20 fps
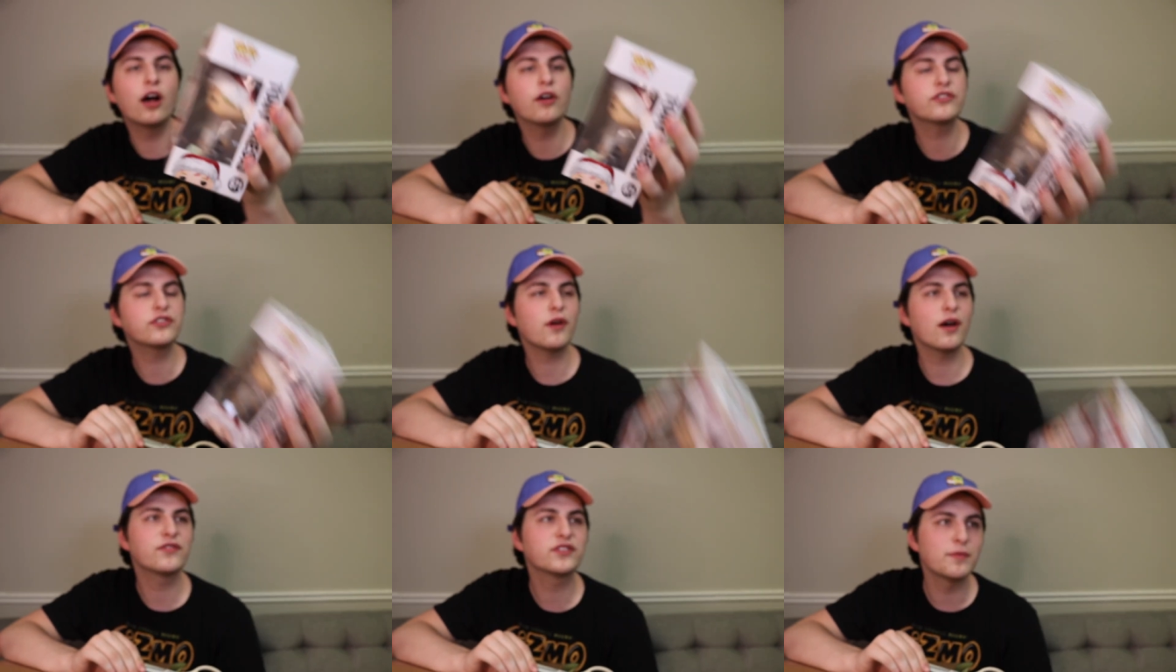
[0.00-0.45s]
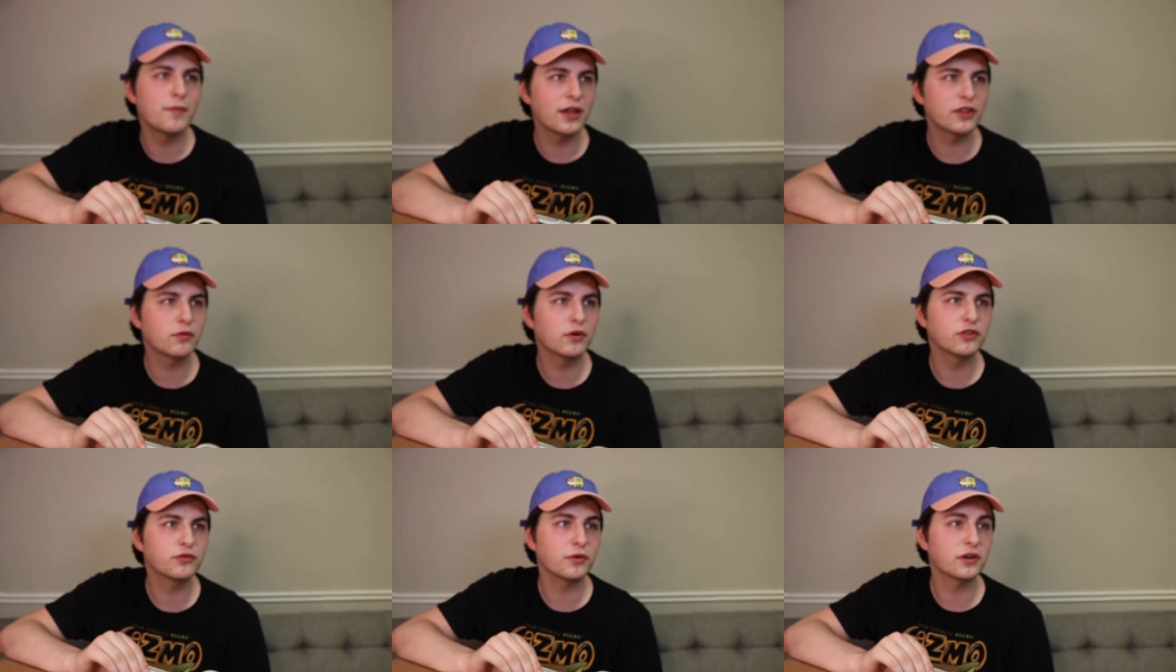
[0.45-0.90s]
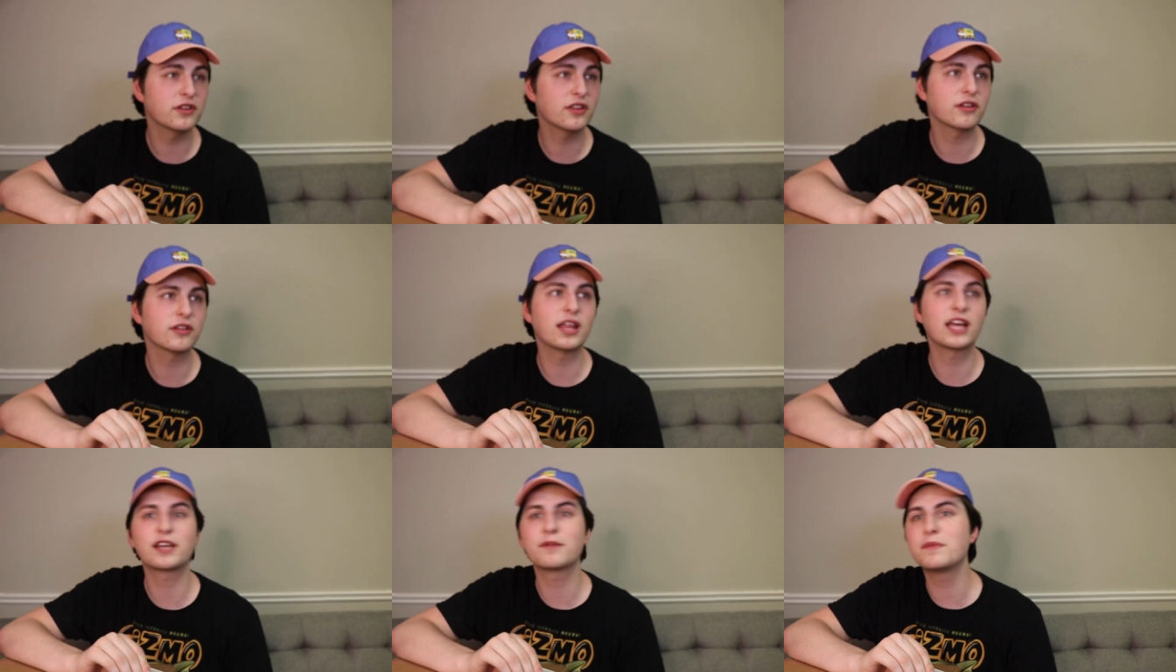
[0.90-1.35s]
also have some other ones where
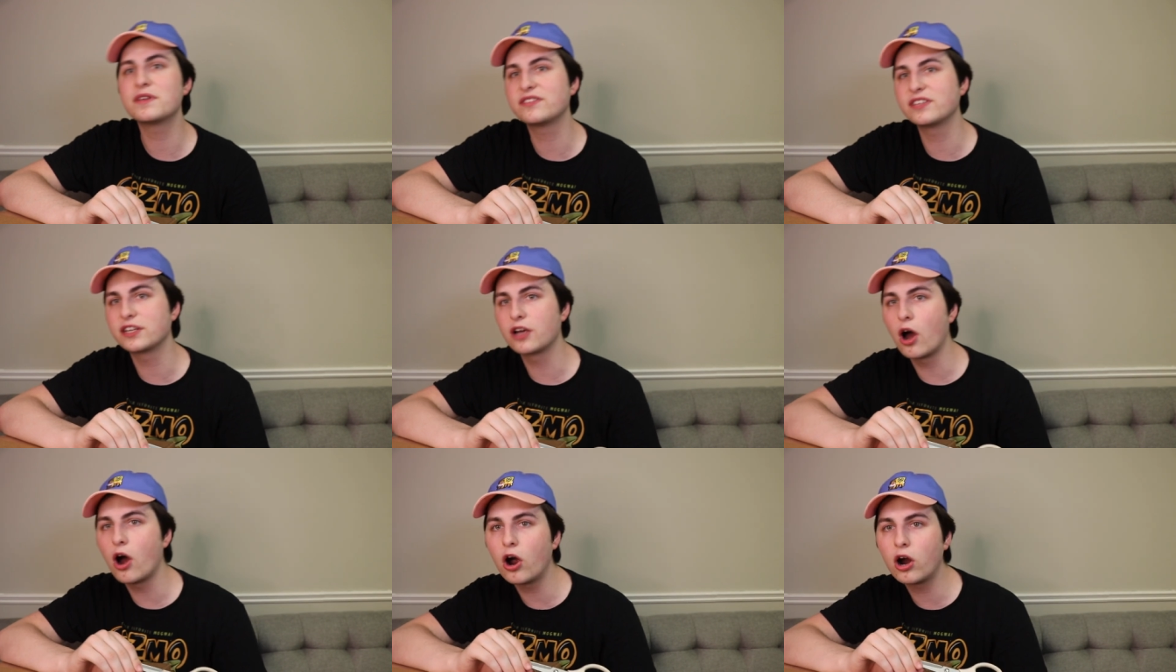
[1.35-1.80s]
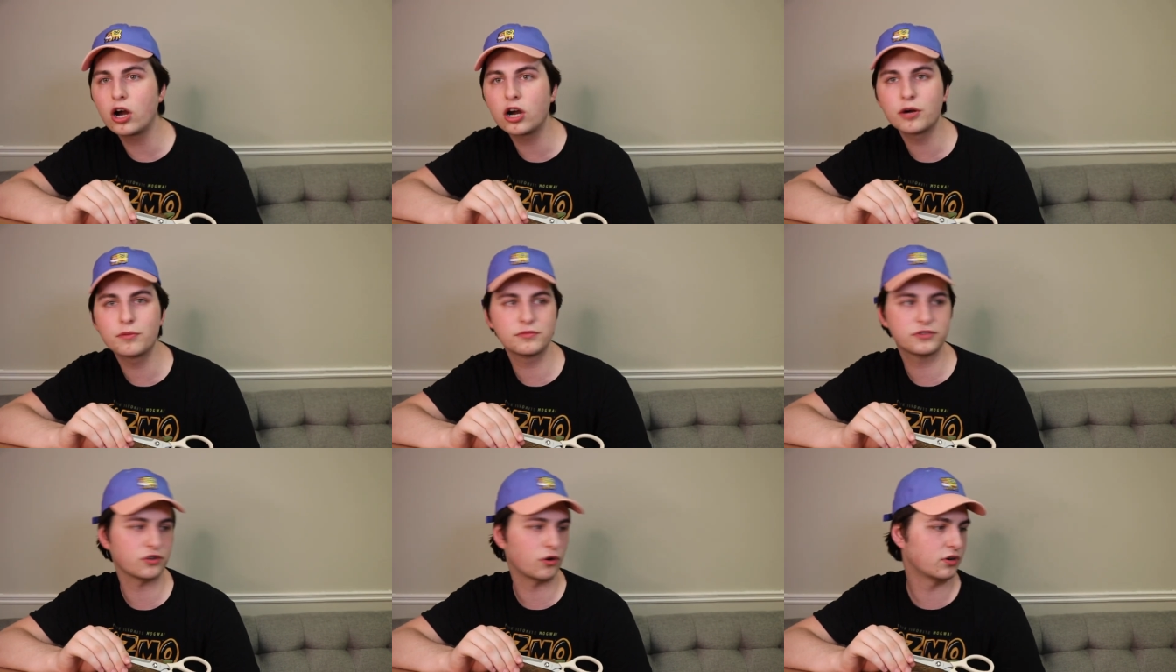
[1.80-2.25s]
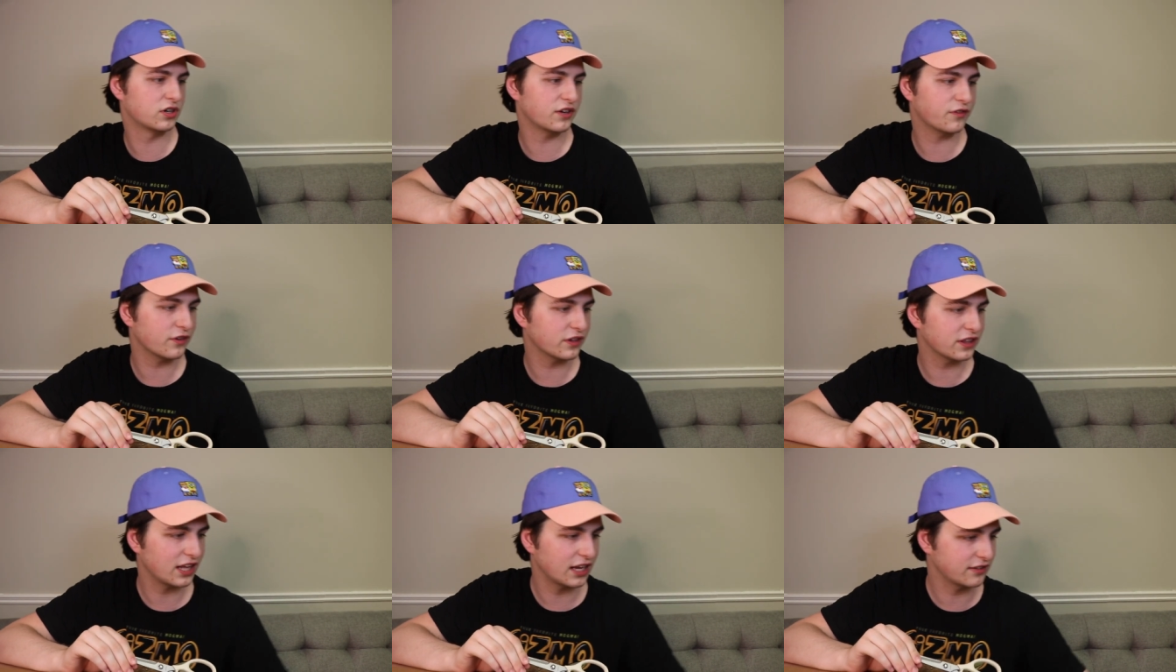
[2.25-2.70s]
they're like missing arms or
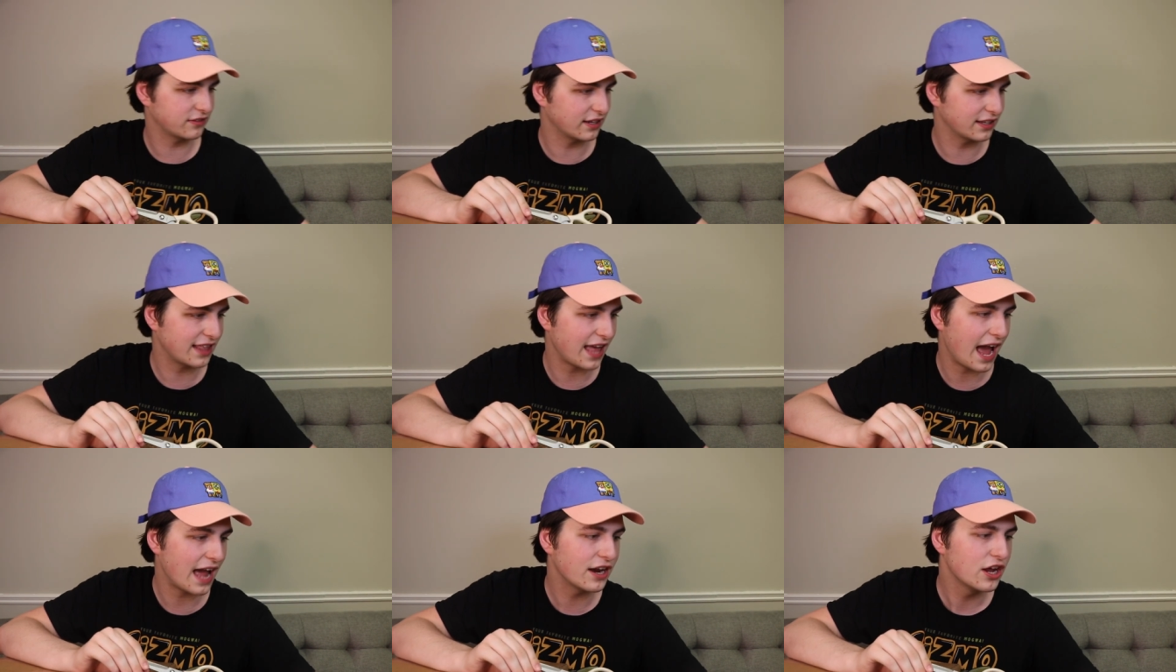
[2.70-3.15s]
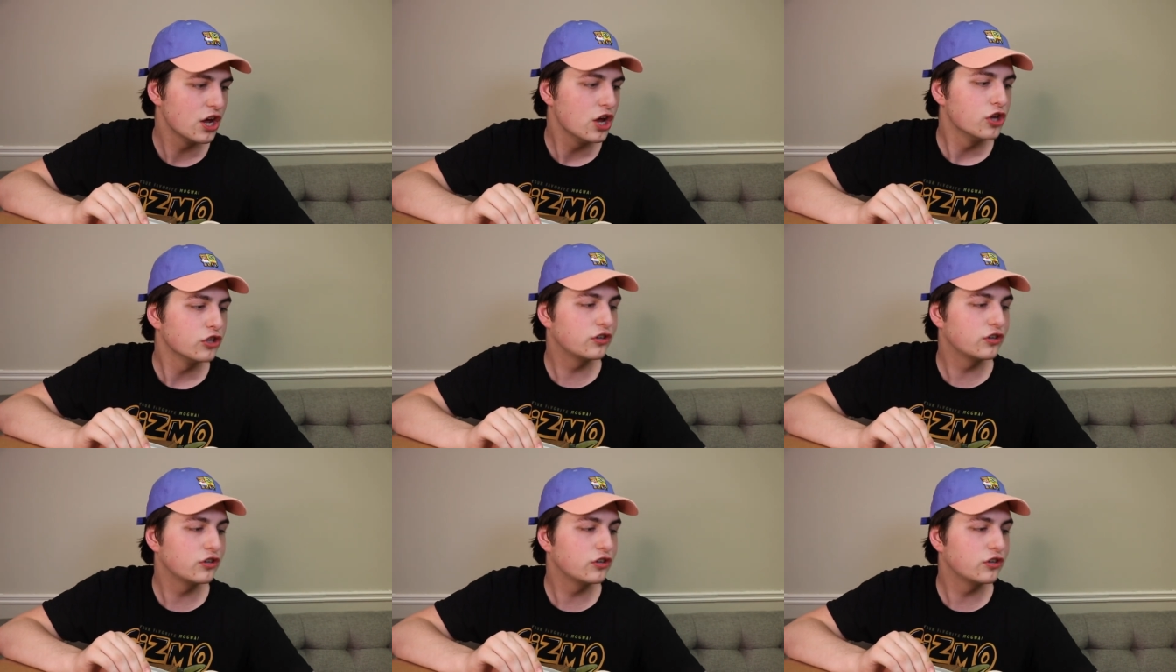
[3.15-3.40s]
different things like that.